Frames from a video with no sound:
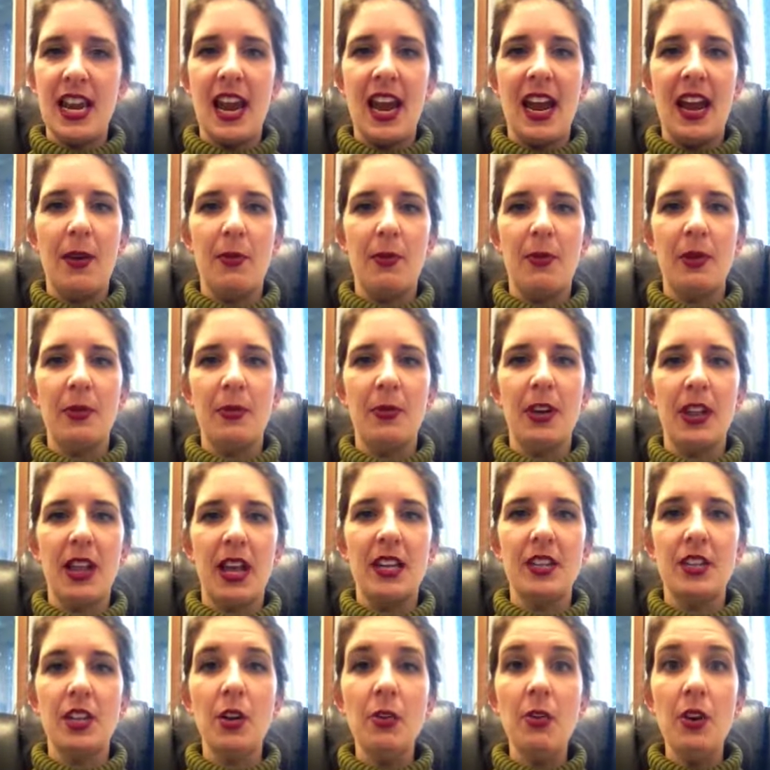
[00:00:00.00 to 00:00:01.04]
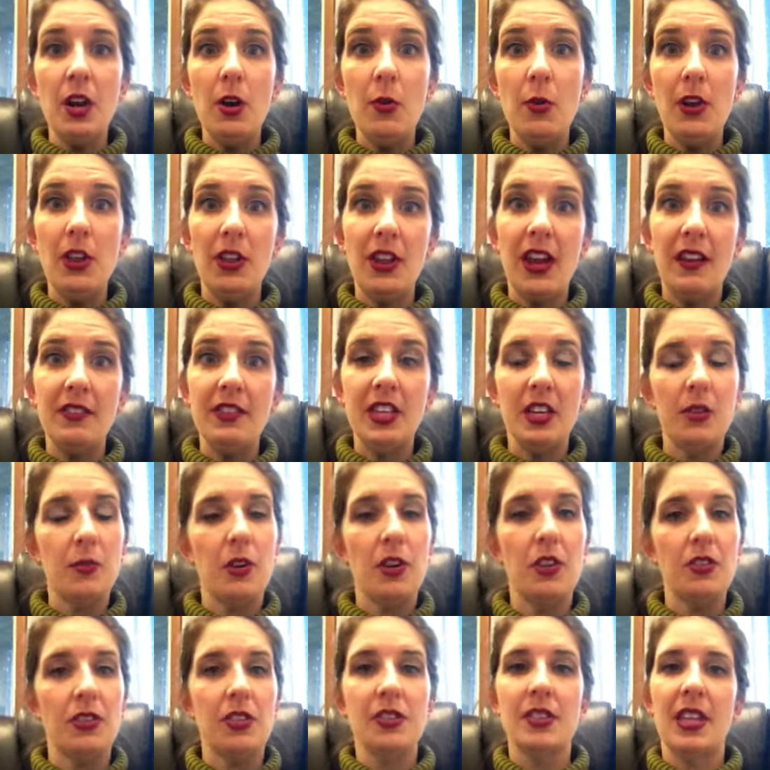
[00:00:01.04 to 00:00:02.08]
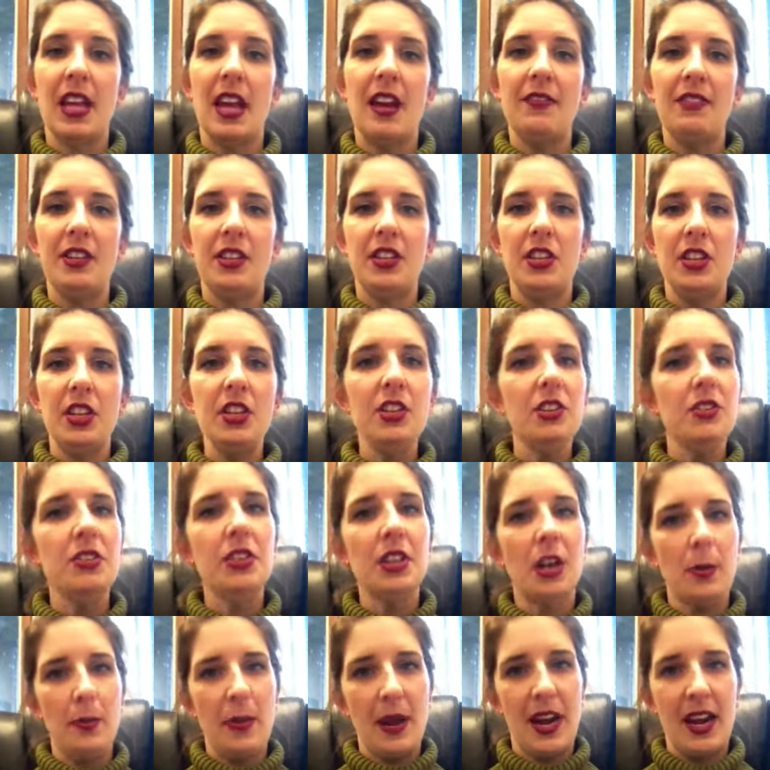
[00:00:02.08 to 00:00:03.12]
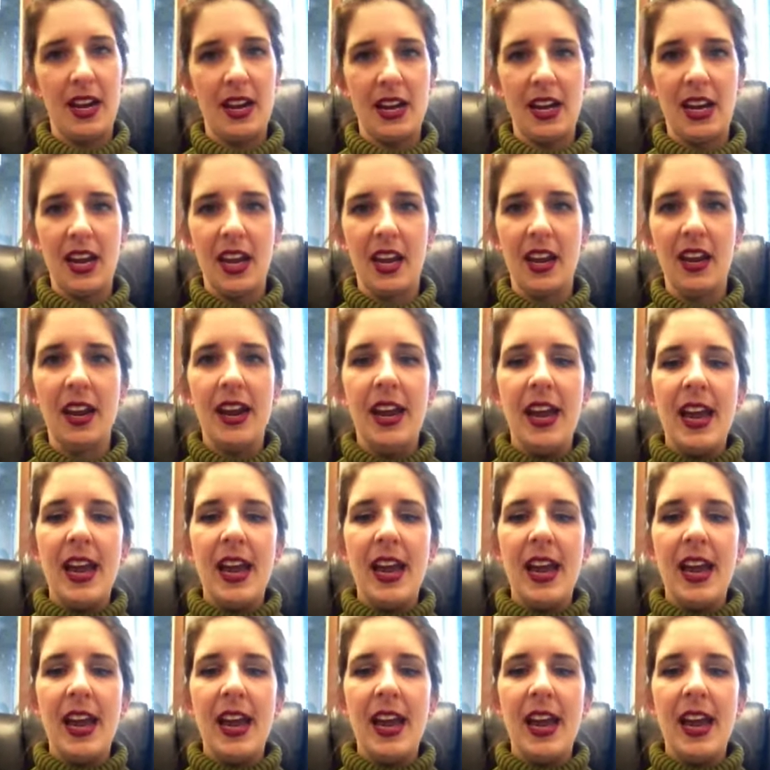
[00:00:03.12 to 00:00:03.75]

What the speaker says: and we realize, oh no, we only have 10 rehearsals left, and then you start panicking.